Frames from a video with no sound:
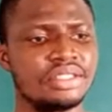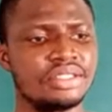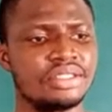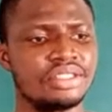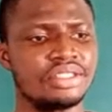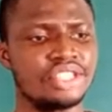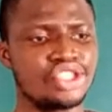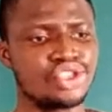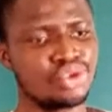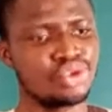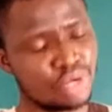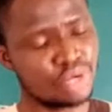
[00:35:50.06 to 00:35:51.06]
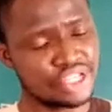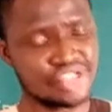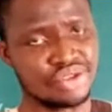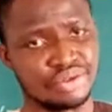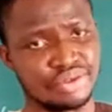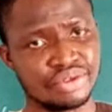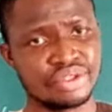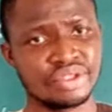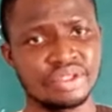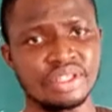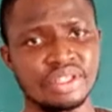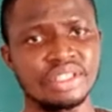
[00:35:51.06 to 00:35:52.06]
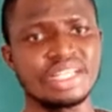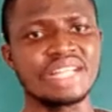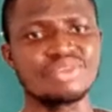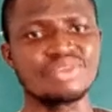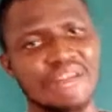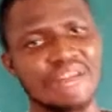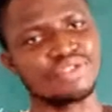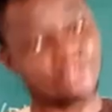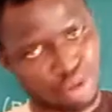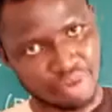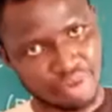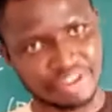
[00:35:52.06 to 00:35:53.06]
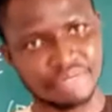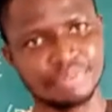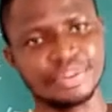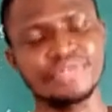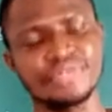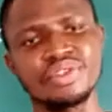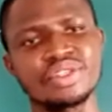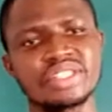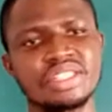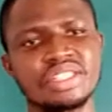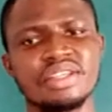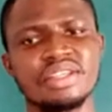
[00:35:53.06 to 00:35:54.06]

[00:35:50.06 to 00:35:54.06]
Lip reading: ratio questions that we have solved previously,